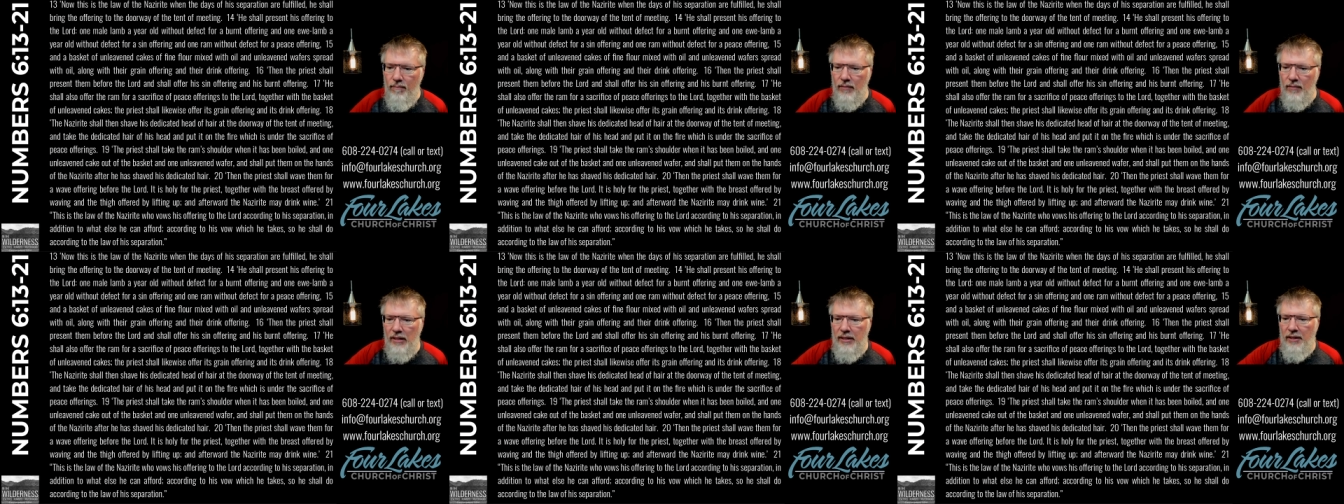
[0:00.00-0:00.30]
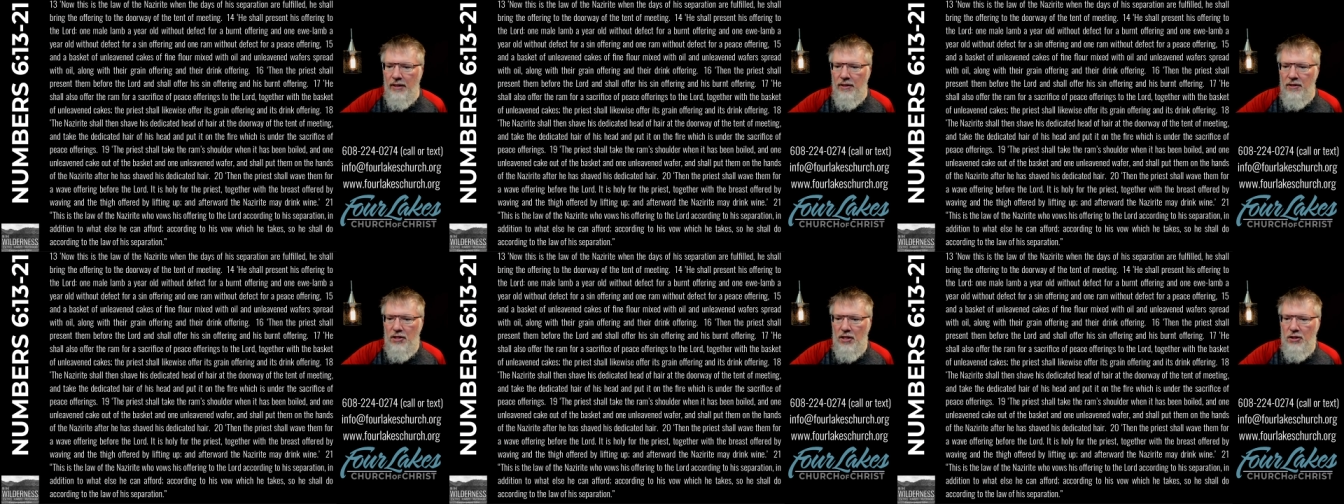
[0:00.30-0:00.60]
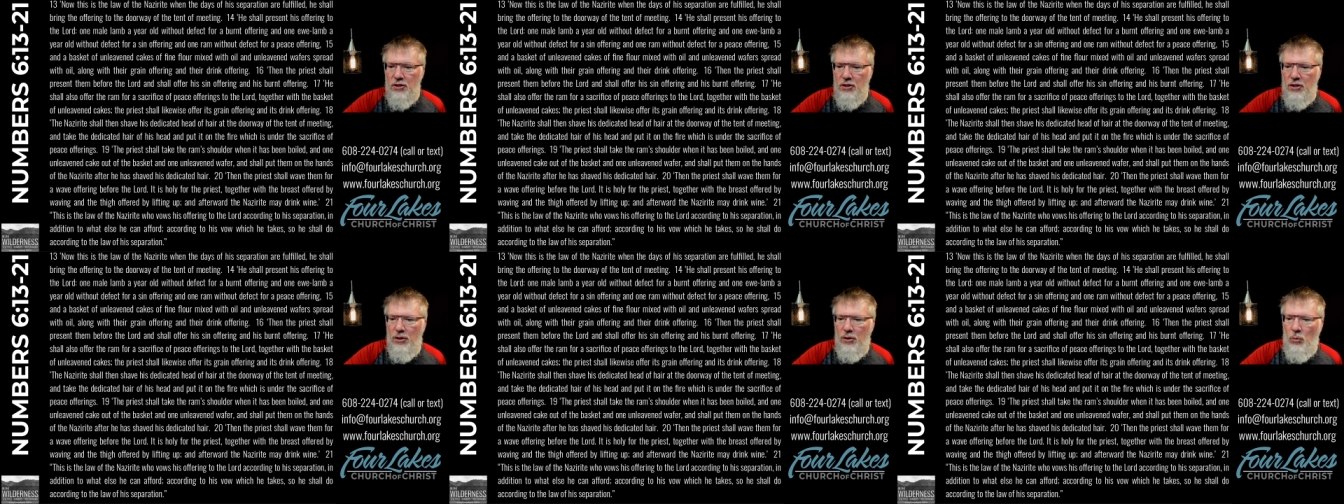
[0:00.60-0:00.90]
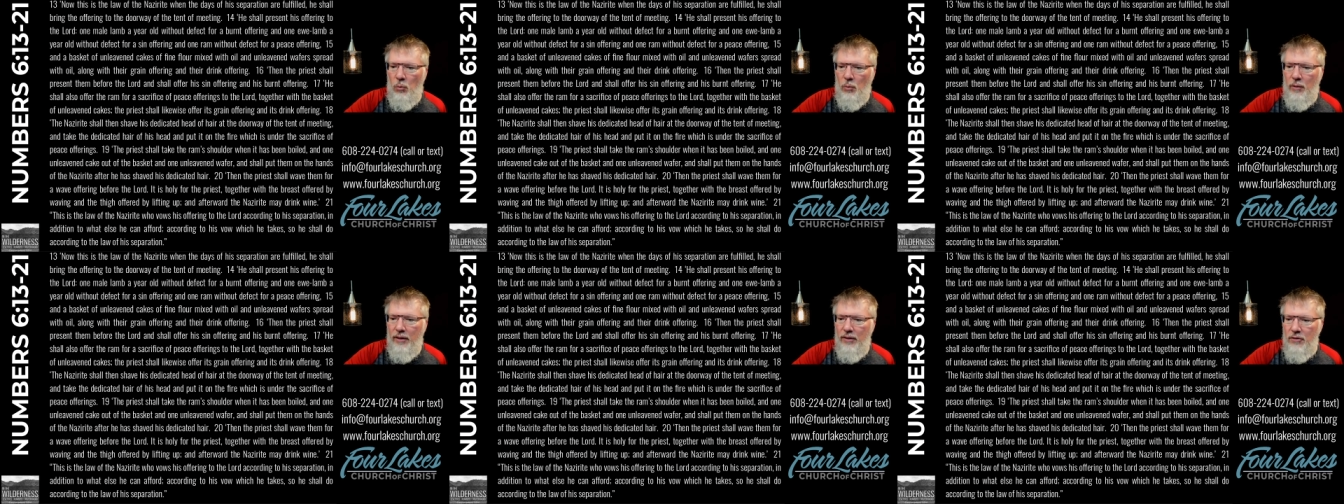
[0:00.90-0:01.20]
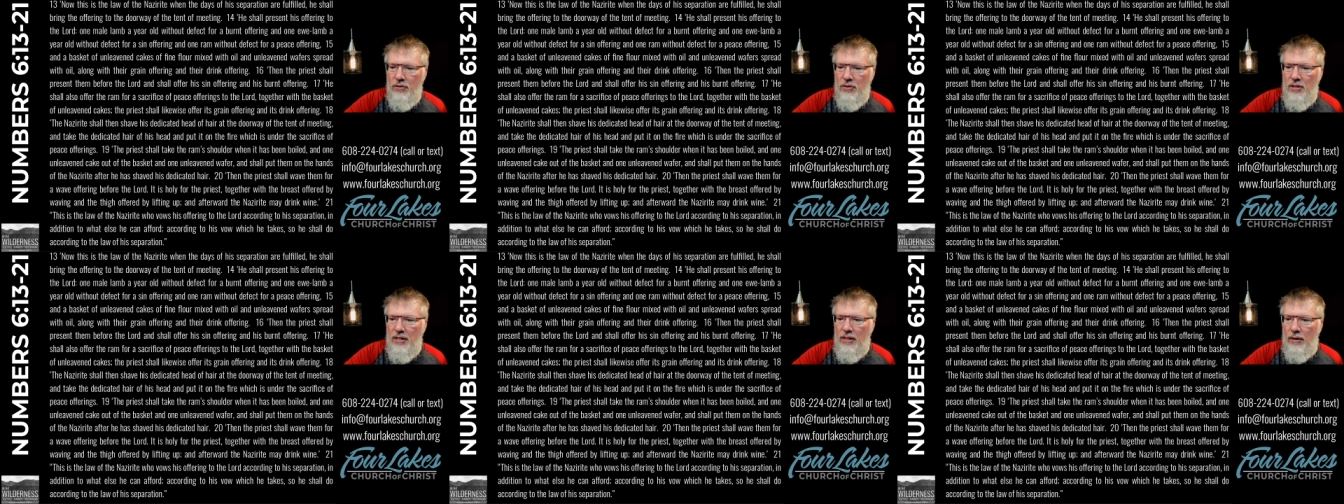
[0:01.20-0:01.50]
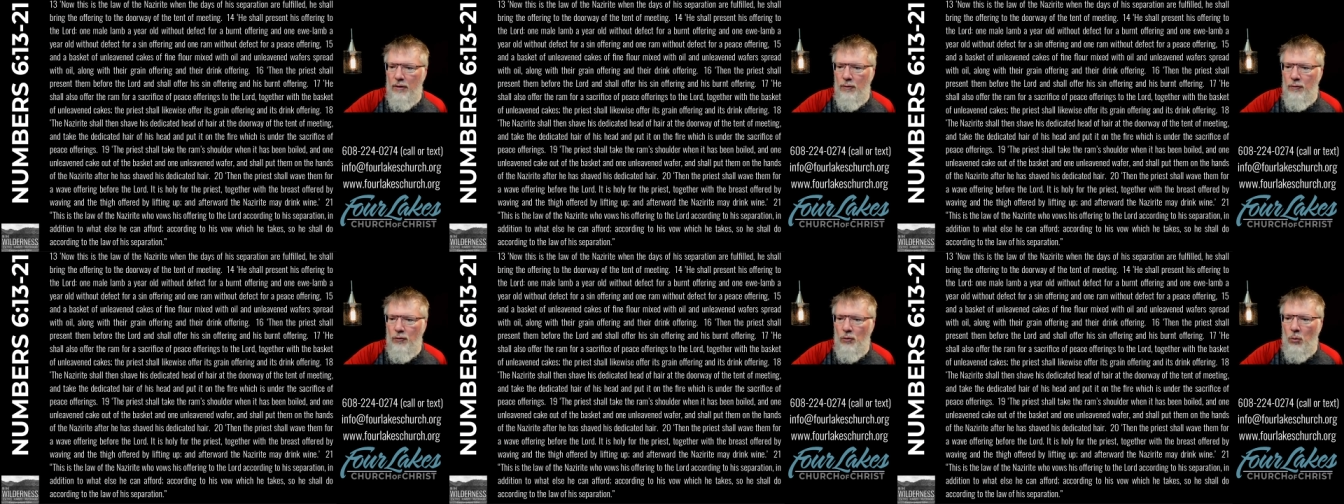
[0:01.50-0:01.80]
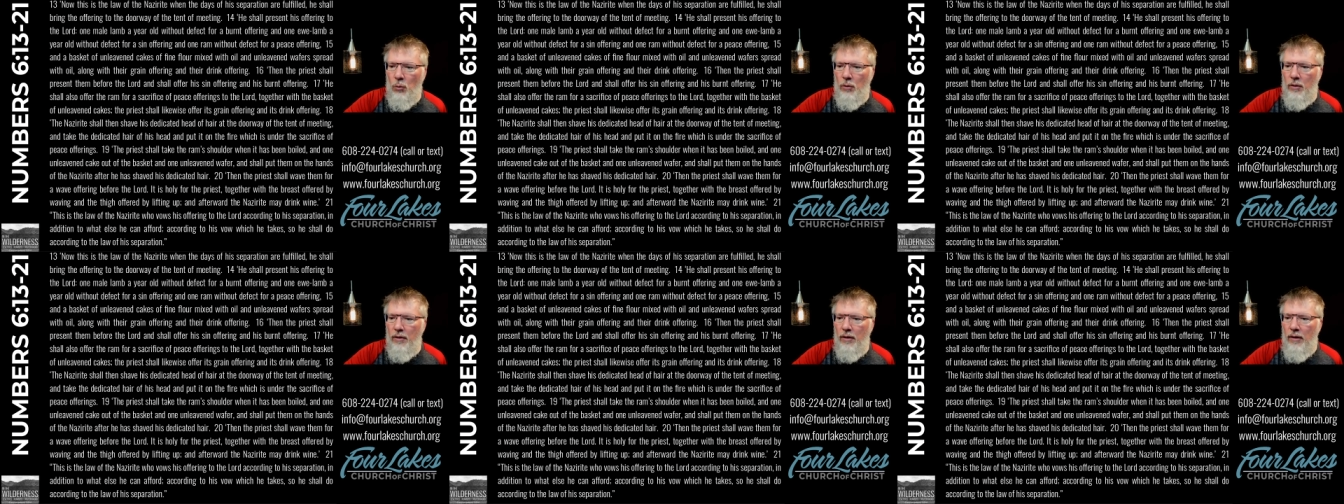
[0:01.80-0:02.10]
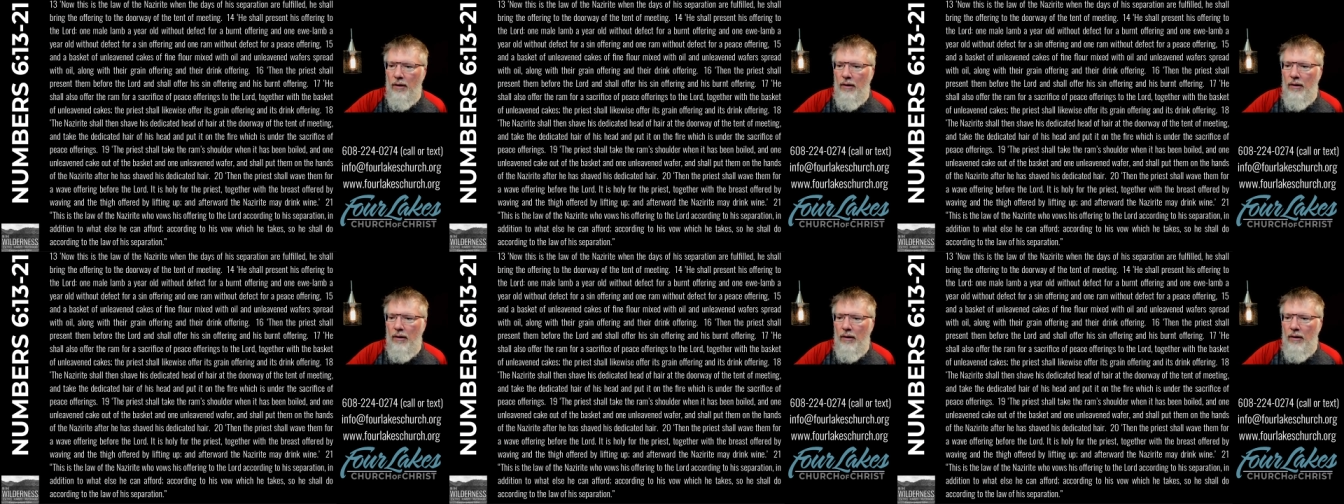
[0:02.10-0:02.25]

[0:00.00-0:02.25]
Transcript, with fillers: in addition to what else he can afford,